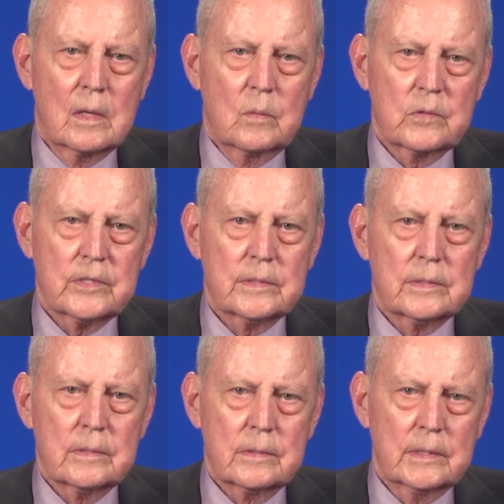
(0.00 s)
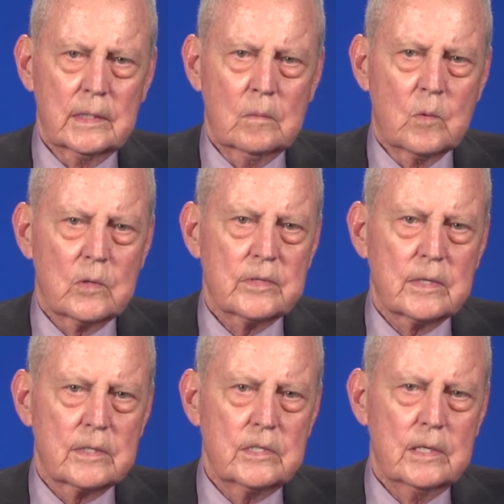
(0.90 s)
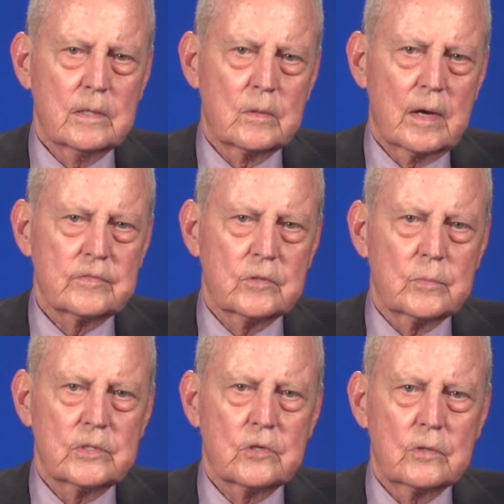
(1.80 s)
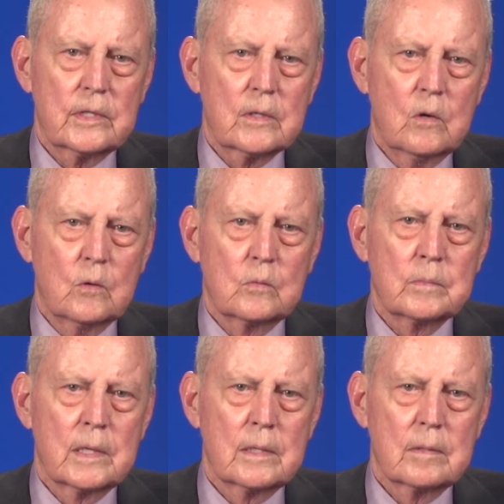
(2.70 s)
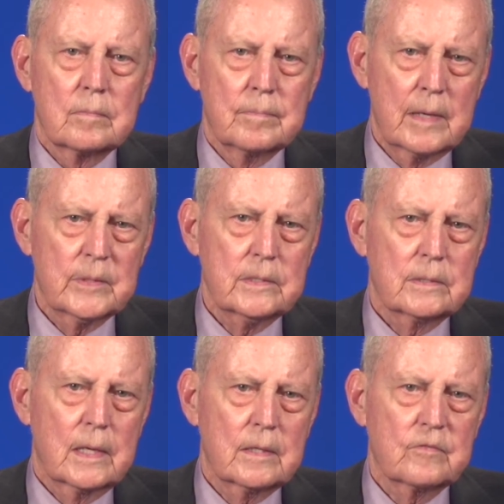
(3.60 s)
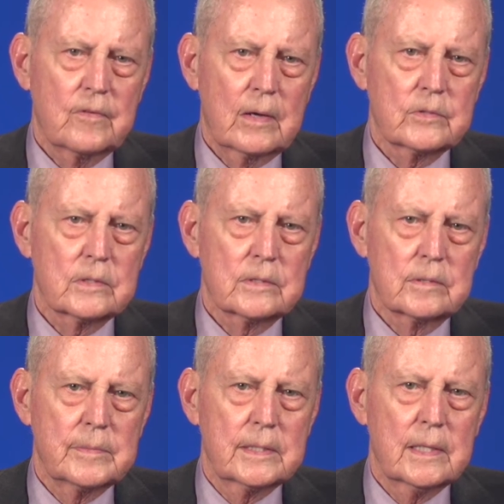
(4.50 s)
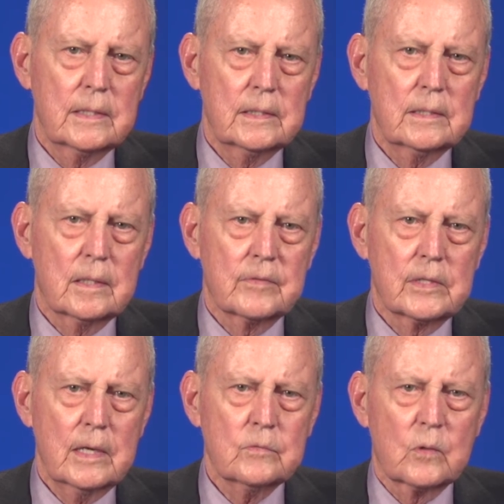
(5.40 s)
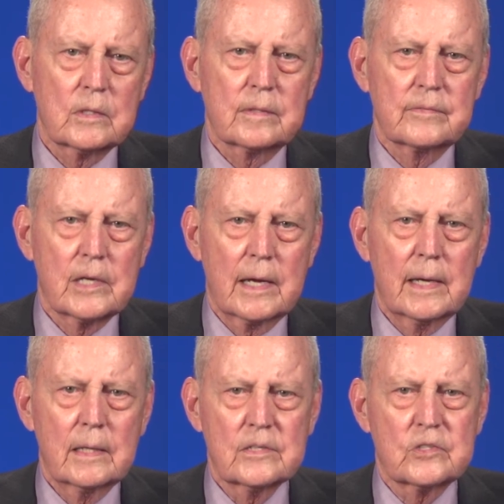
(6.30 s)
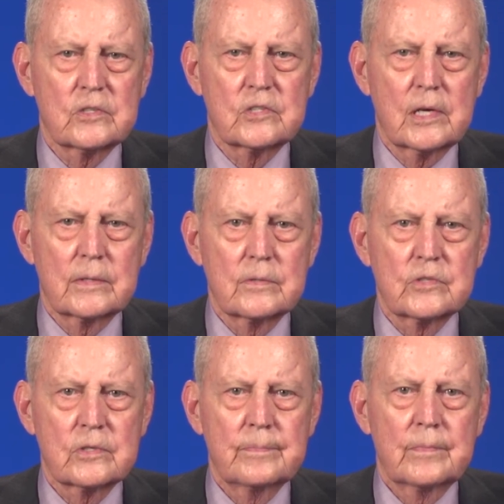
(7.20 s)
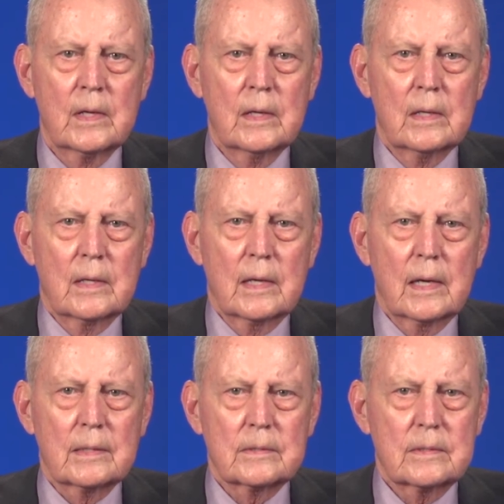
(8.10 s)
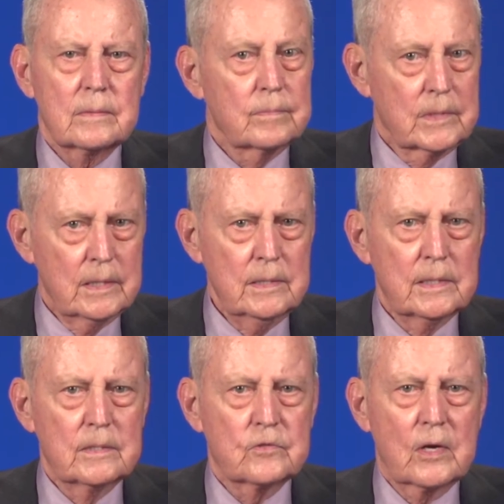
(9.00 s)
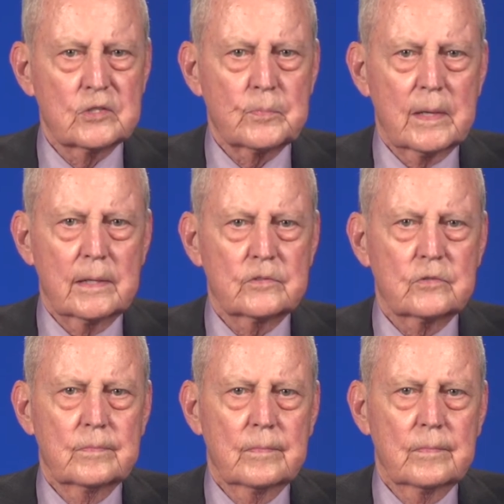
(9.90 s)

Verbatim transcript: Within little more than a year after returning home, Mehmet had founded the beginning of a network of dialysis centers and kidney transplant